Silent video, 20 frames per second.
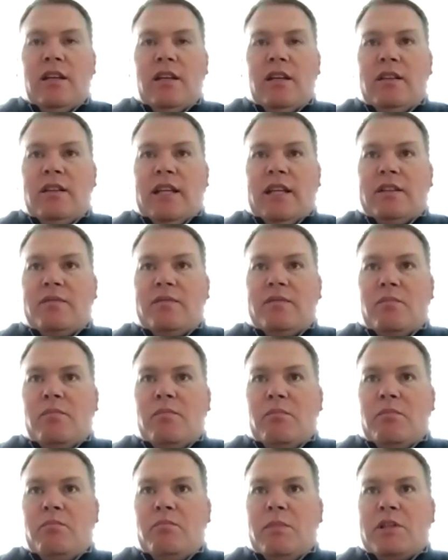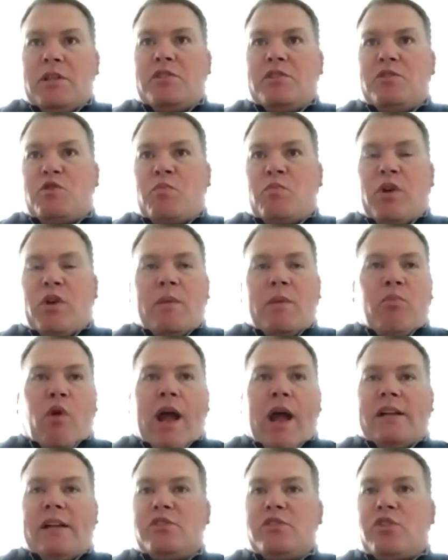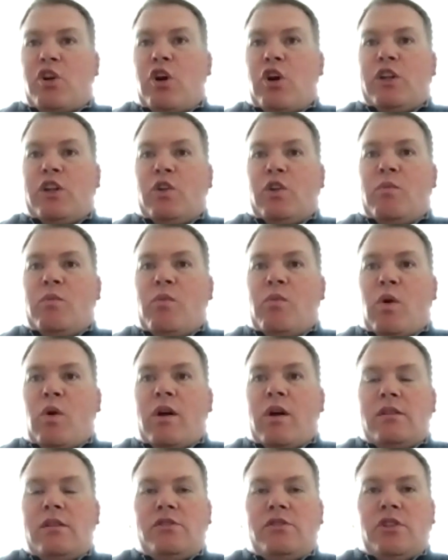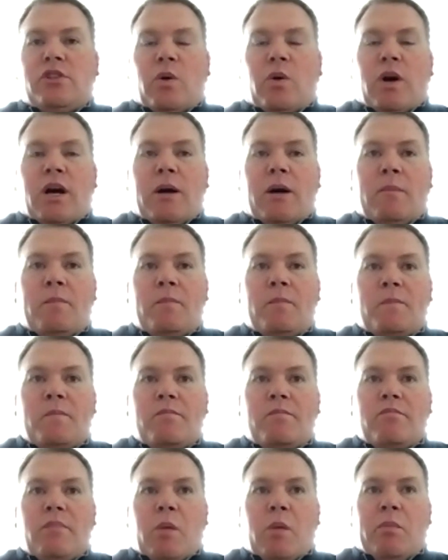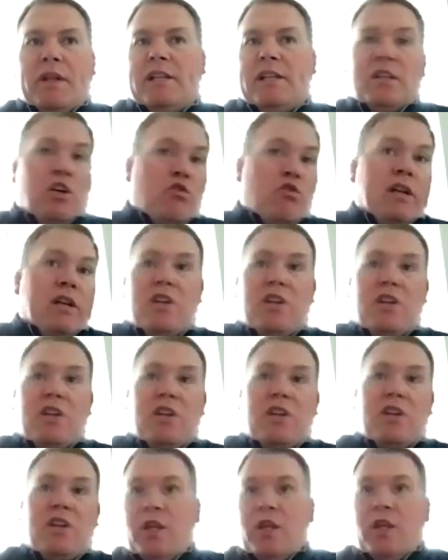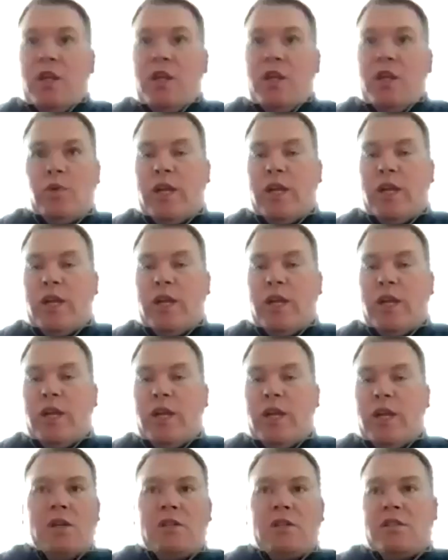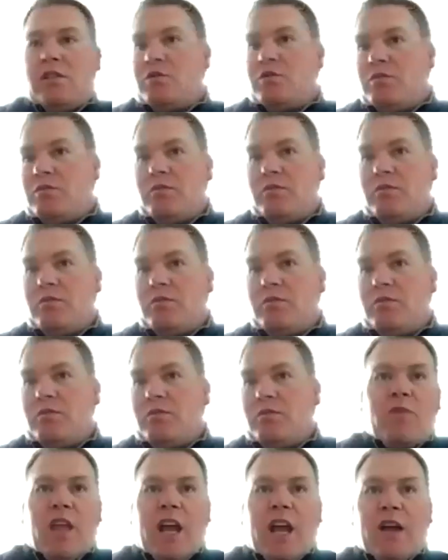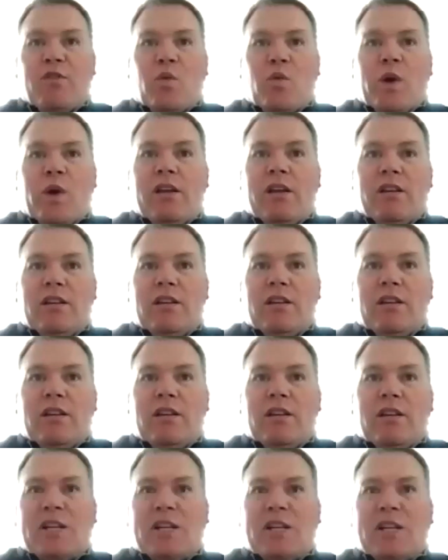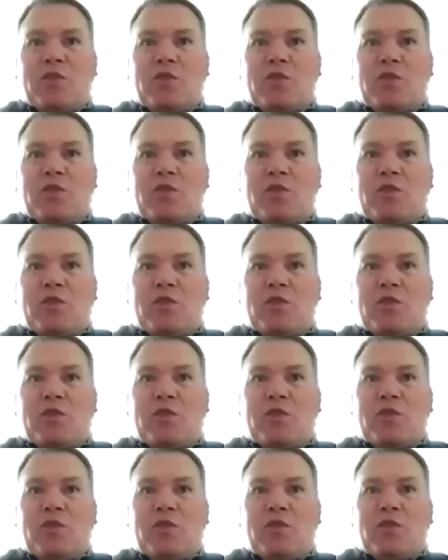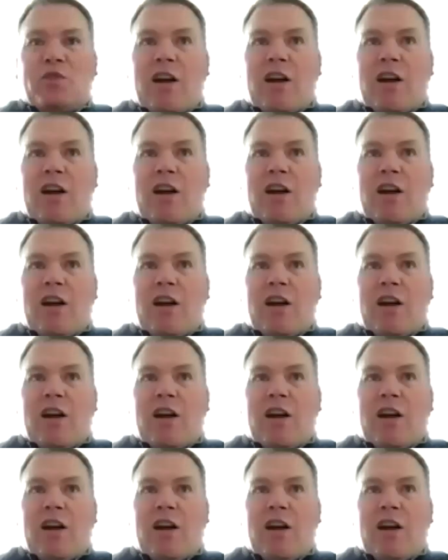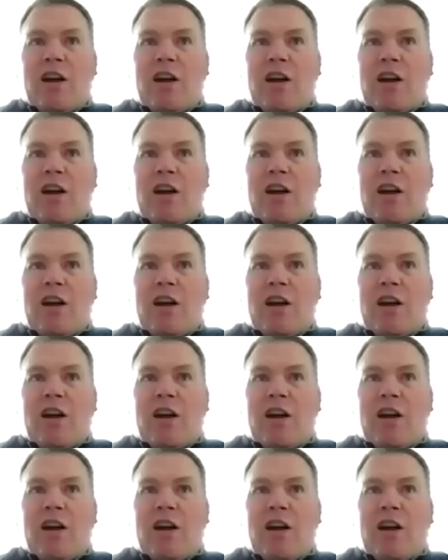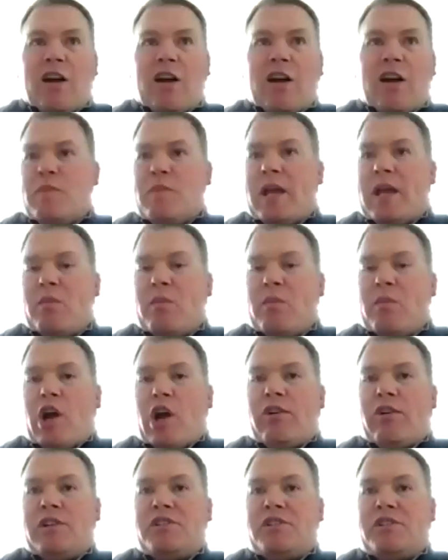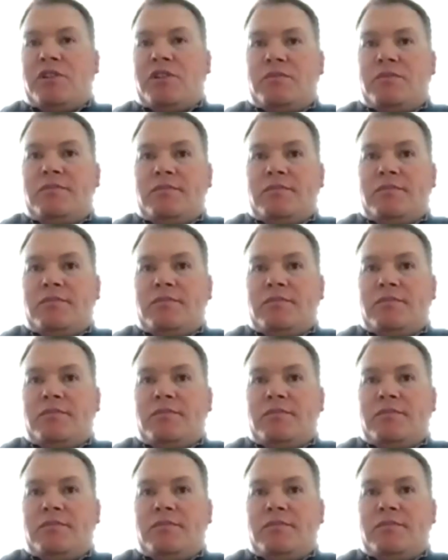that missed some spring practice, hurt a little more. So, but he's done a great job. You know, we give him quizzes every week, and when he gets one wrong, I call him and we talk about it. And I feel like he's making progress too,